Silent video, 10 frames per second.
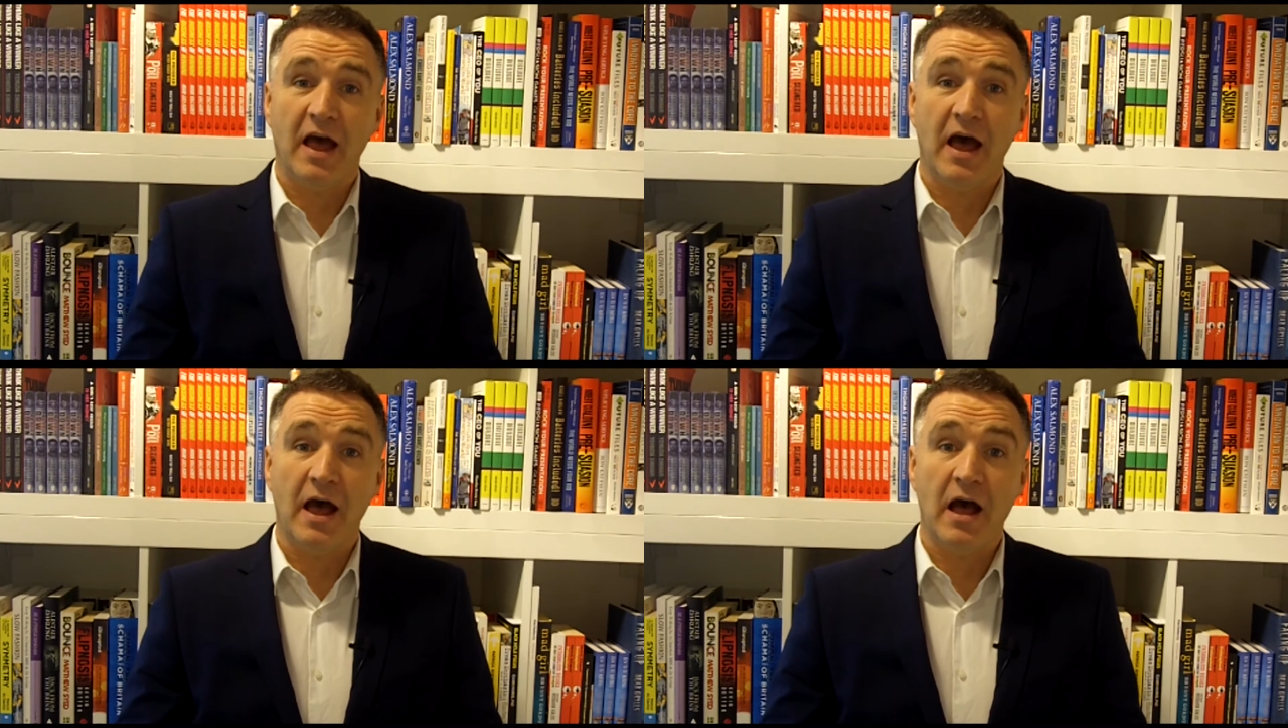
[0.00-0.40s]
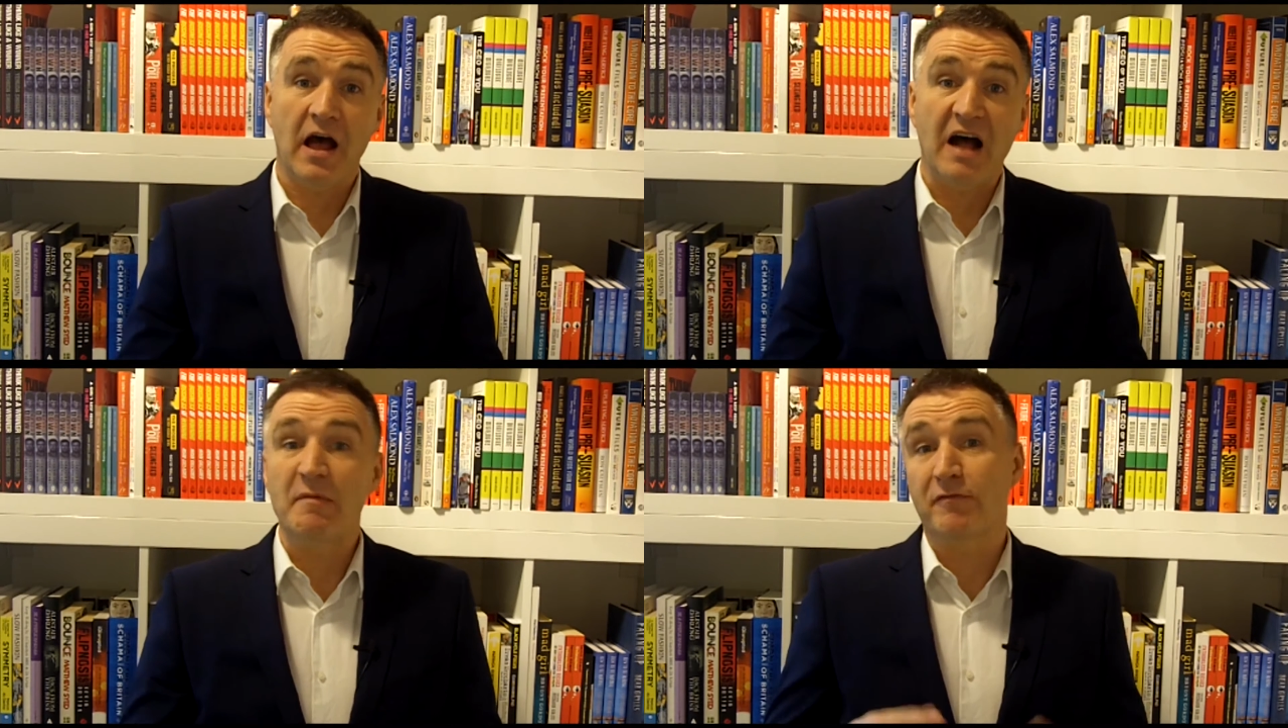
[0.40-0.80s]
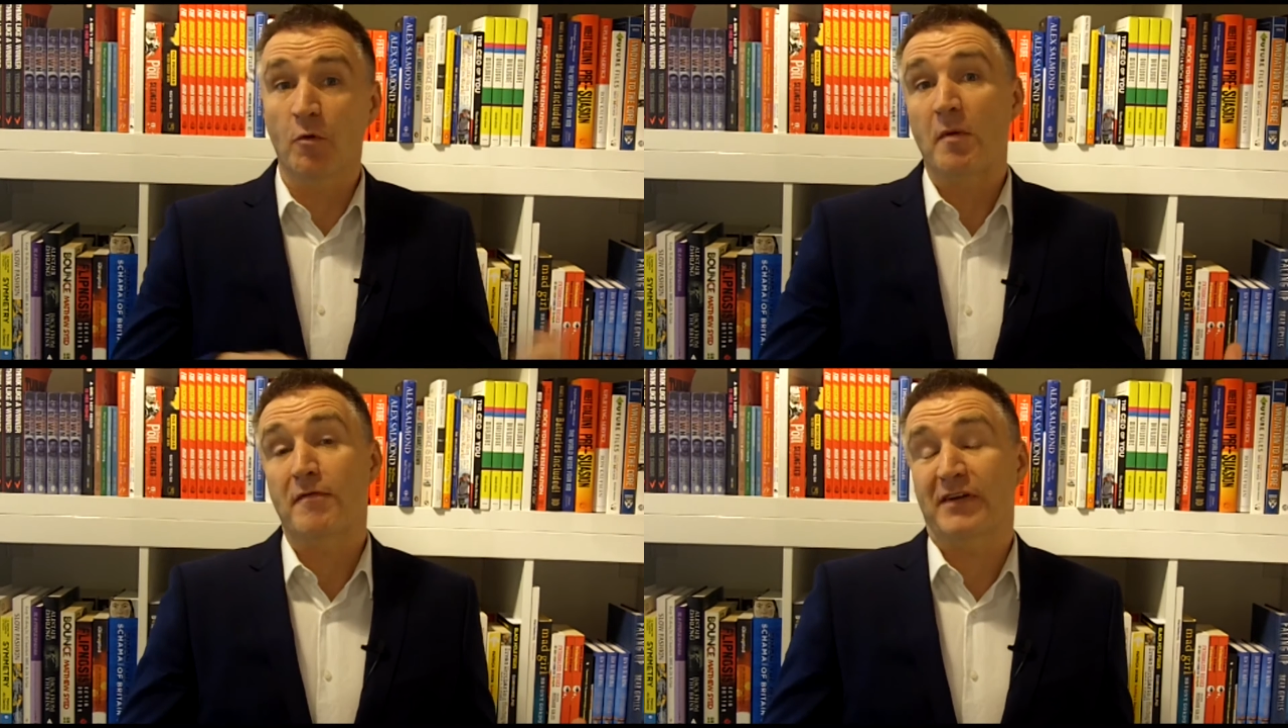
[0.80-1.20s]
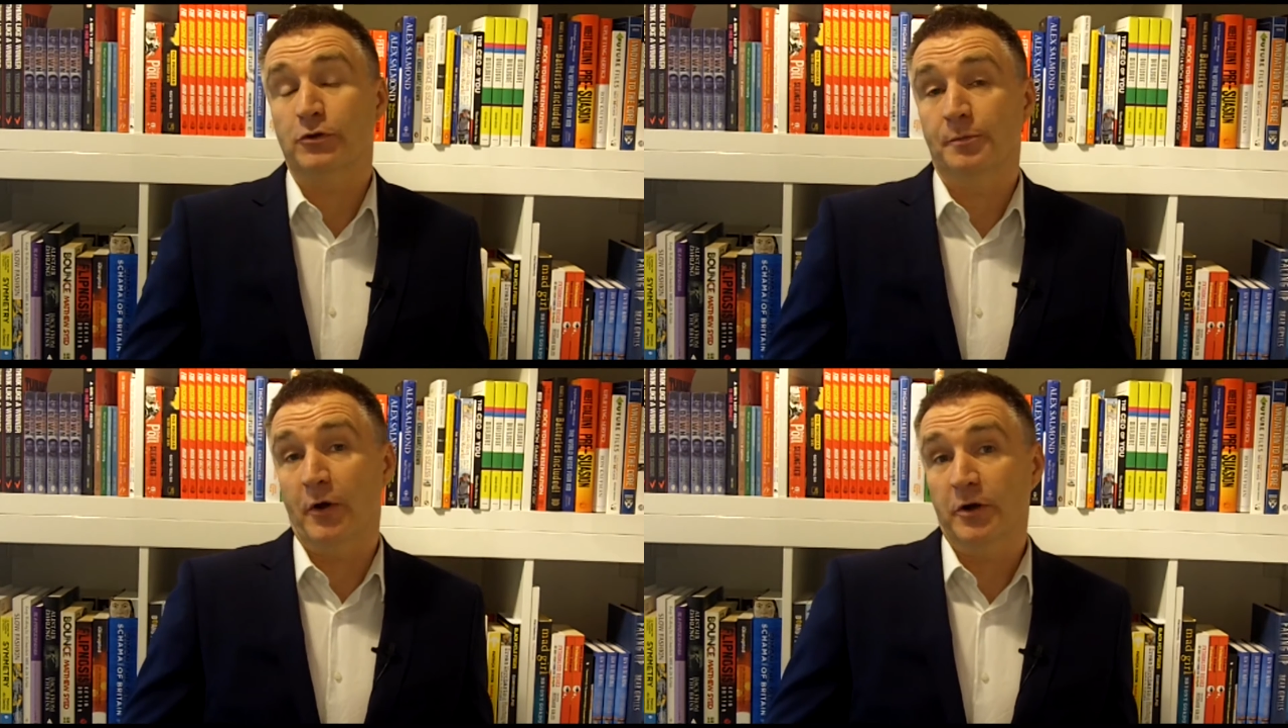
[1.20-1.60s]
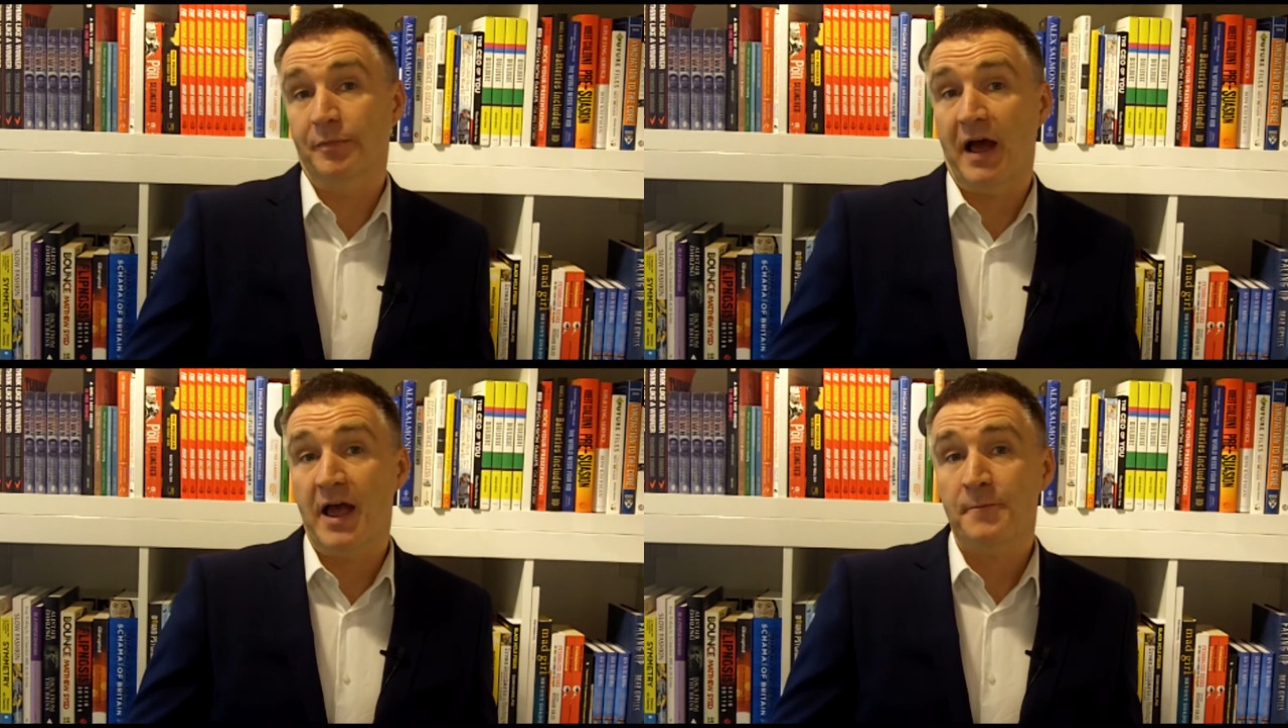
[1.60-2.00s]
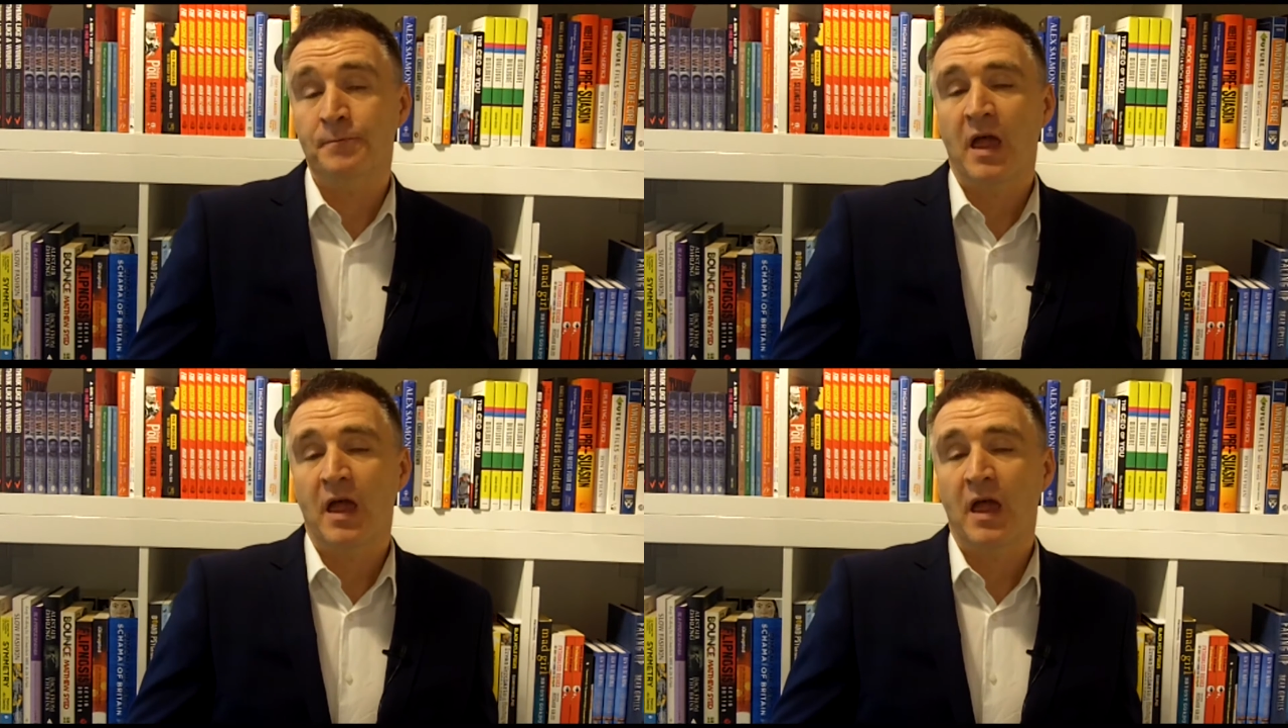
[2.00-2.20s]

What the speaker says: I'm a former professional poker player,